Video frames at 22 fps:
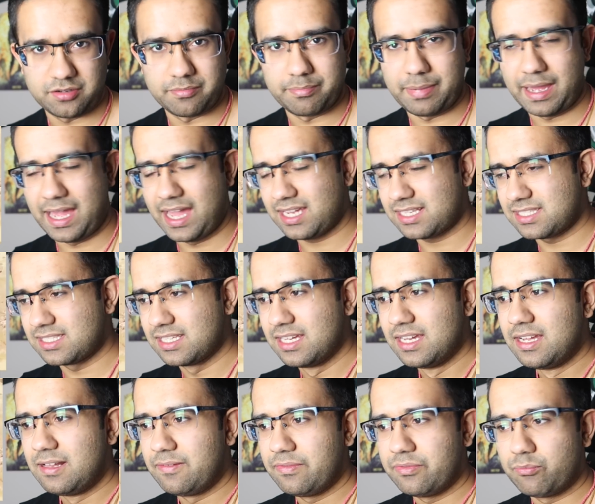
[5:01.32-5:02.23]
on their backs,
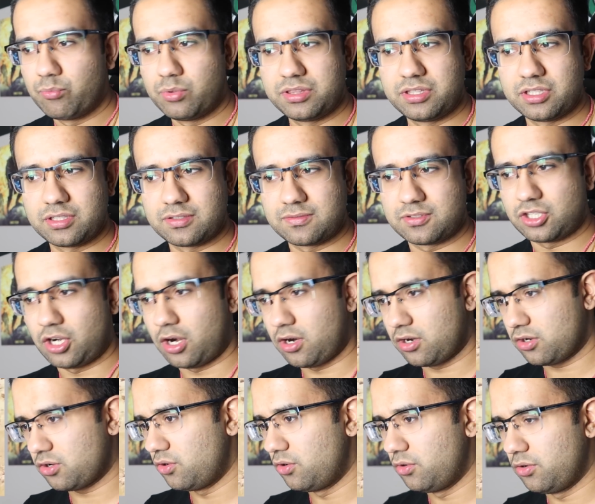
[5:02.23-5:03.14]
with the
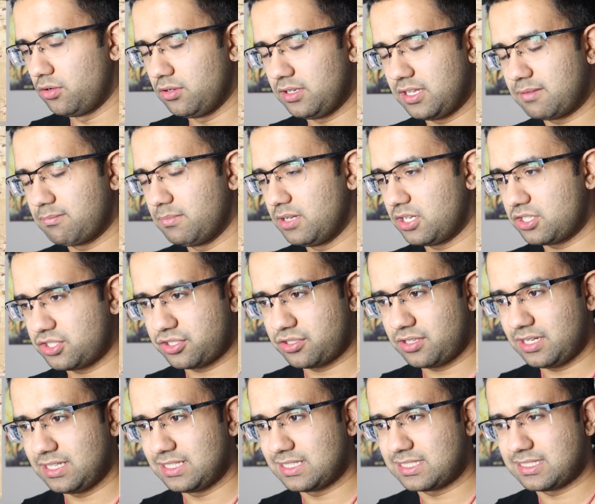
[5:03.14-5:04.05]
charcoal, like,
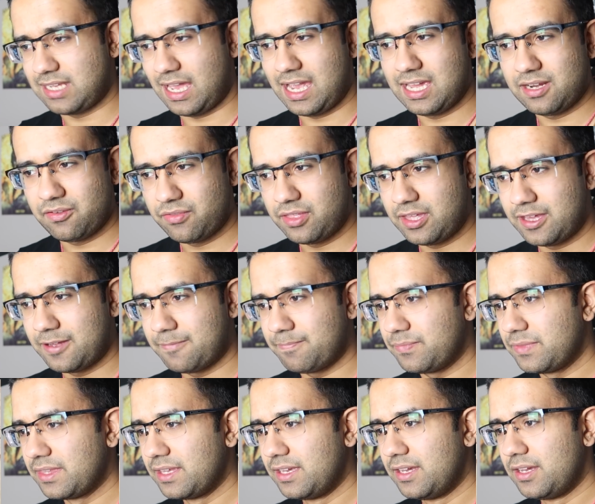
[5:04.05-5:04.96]
mixture inside of
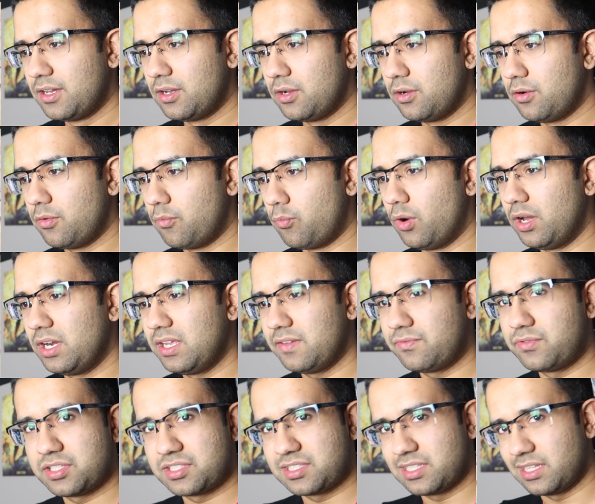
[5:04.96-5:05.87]
them, what
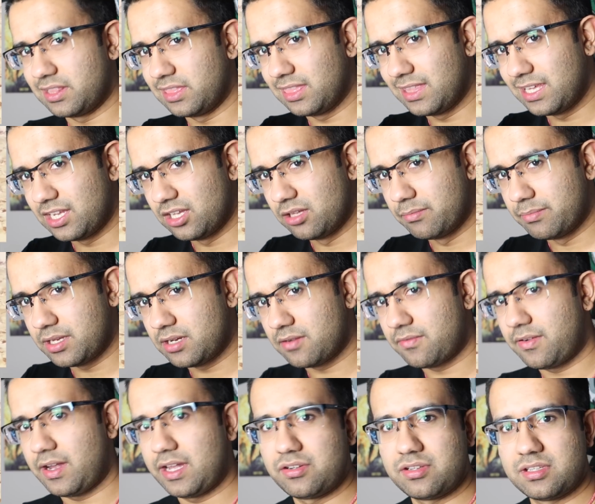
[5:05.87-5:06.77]
if just a little bit
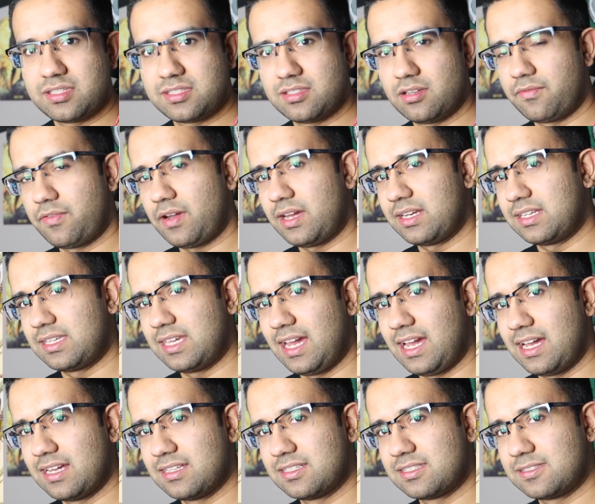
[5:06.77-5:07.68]
of hydrogen sulfide
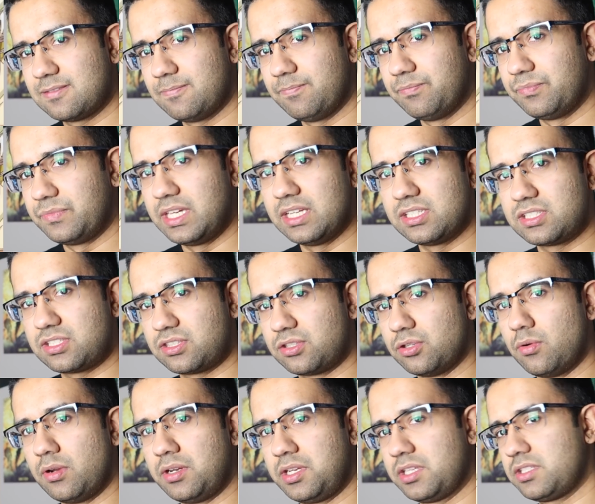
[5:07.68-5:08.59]
gas gets
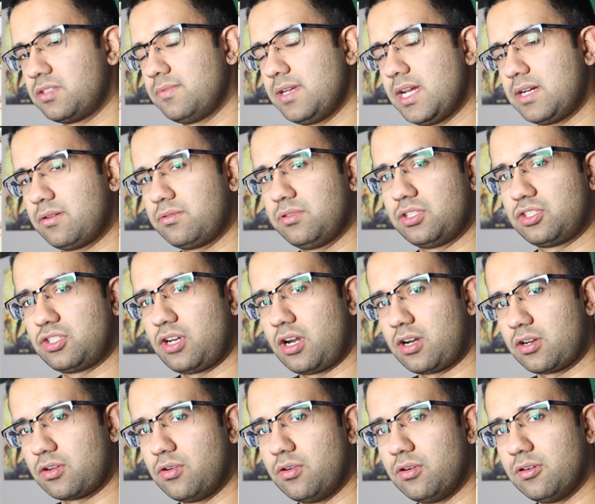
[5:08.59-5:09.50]
through and doesn't react with the
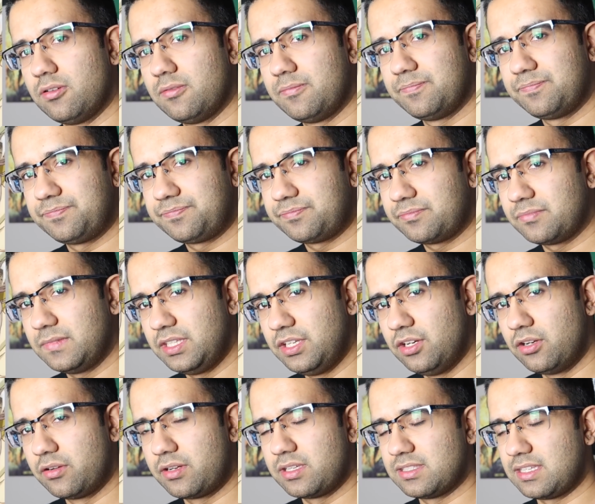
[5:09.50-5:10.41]
charcoal? You
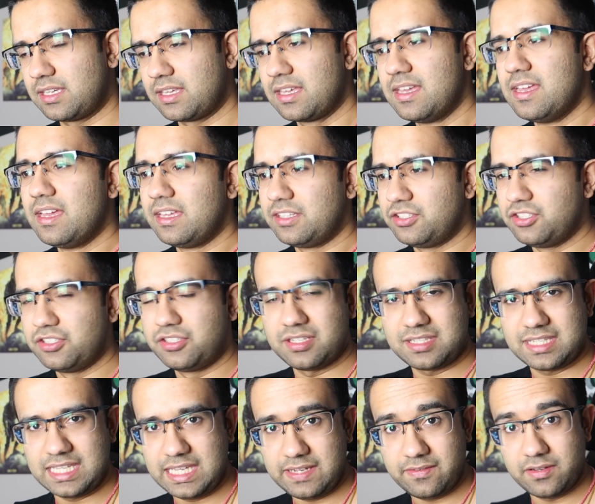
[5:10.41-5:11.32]
know, because, like,
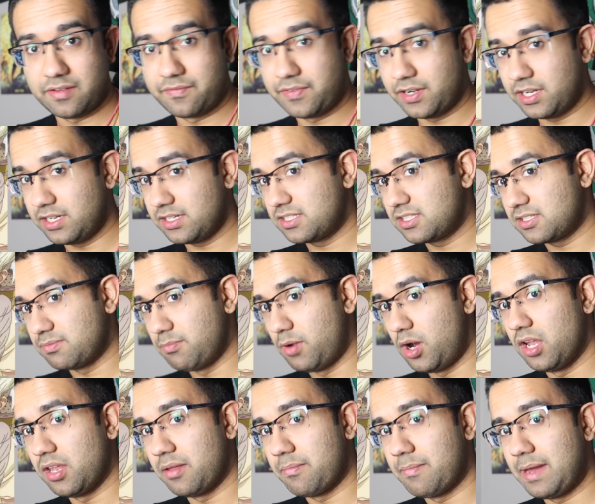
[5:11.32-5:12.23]
just even a very
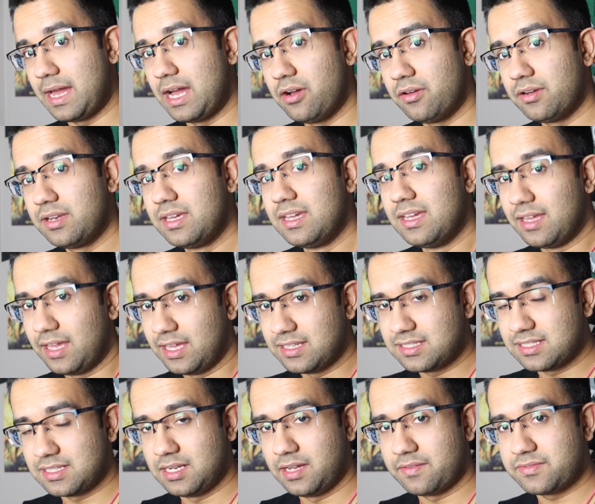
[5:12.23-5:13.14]
small amount
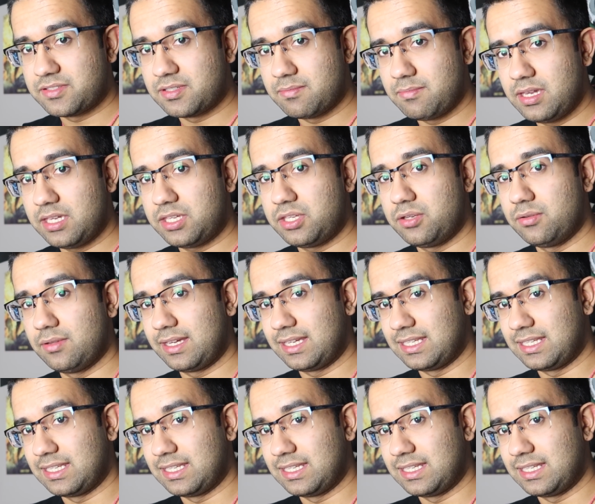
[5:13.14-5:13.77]
is enough to make you,